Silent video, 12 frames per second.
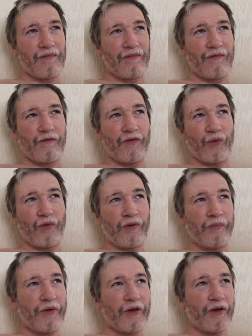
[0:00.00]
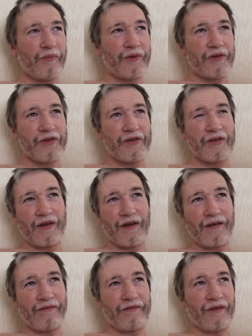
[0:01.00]
For what purpose, I
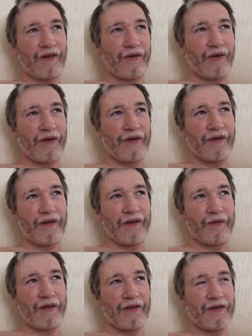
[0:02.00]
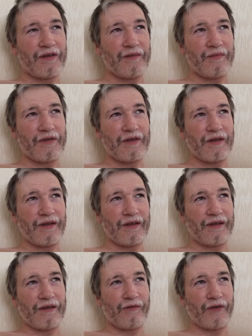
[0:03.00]
have no idea, but it seems like
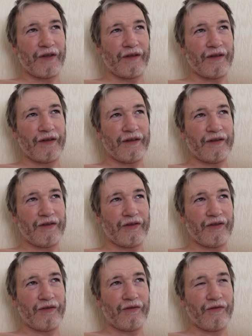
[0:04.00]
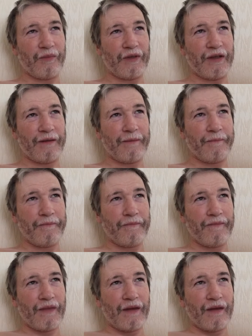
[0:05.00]
a fun thing to do for me.
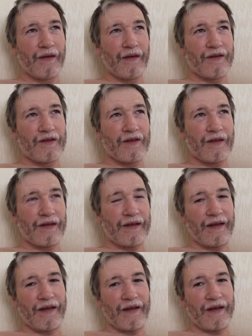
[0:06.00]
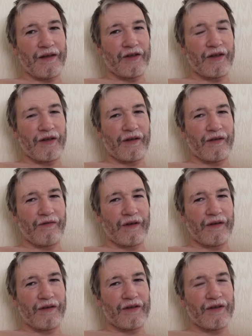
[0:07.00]
Certainly engaging. I
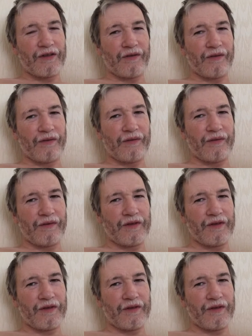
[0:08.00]
found this whole